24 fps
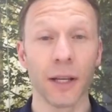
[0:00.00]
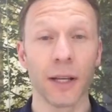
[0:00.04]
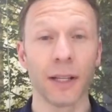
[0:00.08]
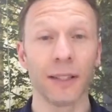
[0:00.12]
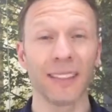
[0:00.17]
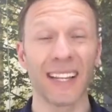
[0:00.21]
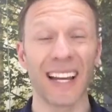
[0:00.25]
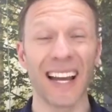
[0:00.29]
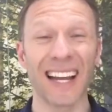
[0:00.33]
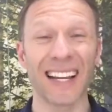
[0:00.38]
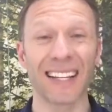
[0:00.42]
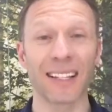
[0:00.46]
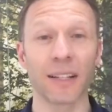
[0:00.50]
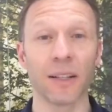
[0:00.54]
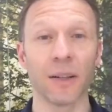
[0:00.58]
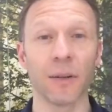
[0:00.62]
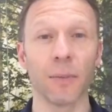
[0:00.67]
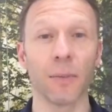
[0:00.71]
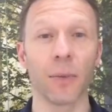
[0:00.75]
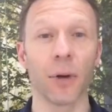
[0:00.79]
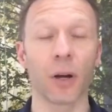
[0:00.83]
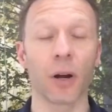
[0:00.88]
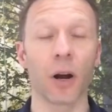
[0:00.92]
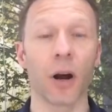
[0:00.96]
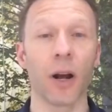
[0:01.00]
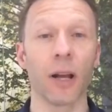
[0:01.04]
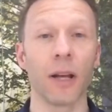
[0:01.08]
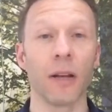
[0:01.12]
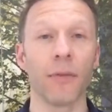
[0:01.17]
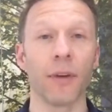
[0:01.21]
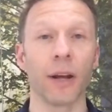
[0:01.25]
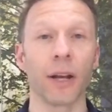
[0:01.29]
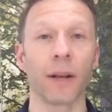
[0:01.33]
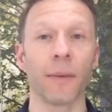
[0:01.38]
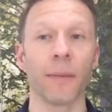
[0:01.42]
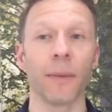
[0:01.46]
It's an excellent book.
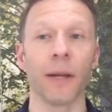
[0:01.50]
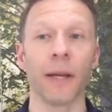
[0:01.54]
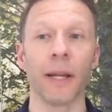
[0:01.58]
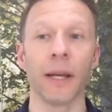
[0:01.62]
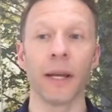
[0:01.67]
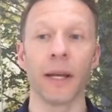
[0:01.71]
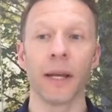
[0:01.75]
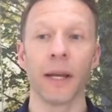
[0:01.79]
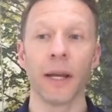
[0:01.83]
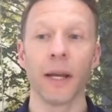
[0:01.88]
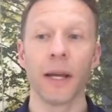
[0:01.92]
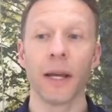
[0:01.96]
Highly recommend it.